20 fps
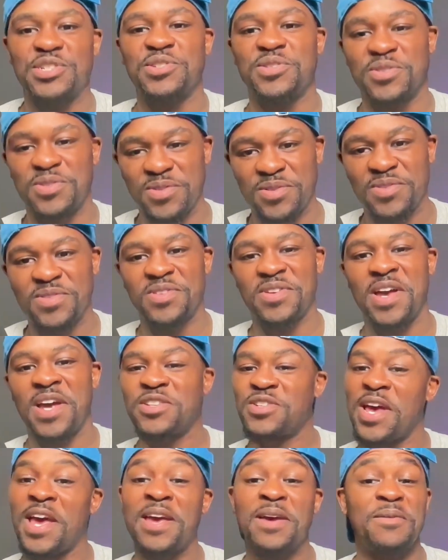got you.
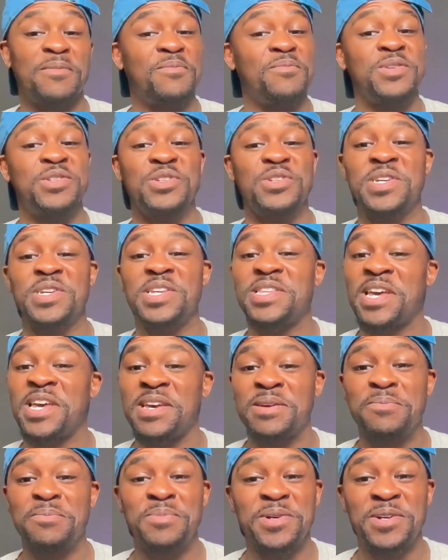Got you. Hey, but you need
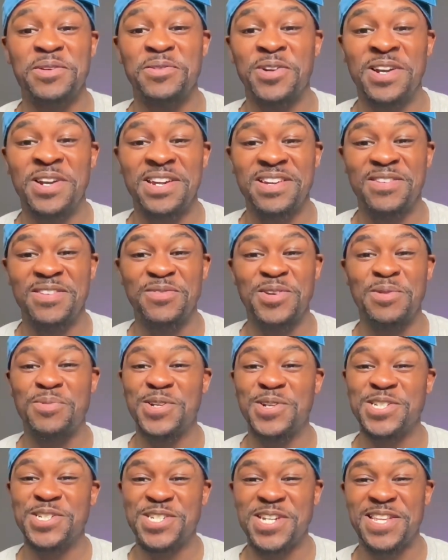that input, right? We
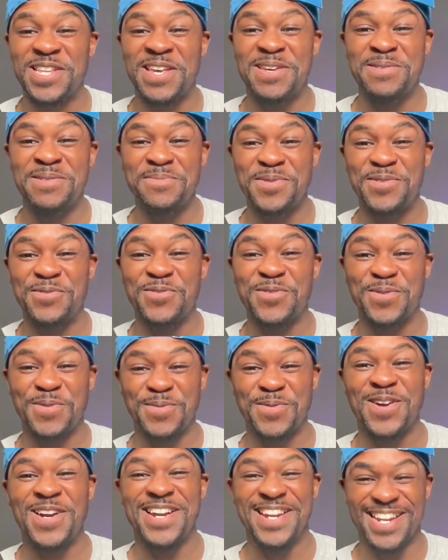appreciate that input from
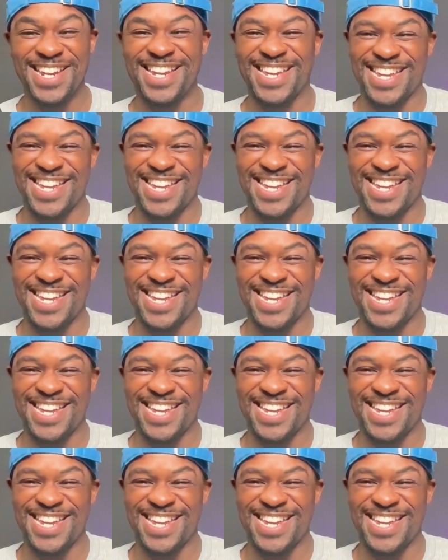them, right?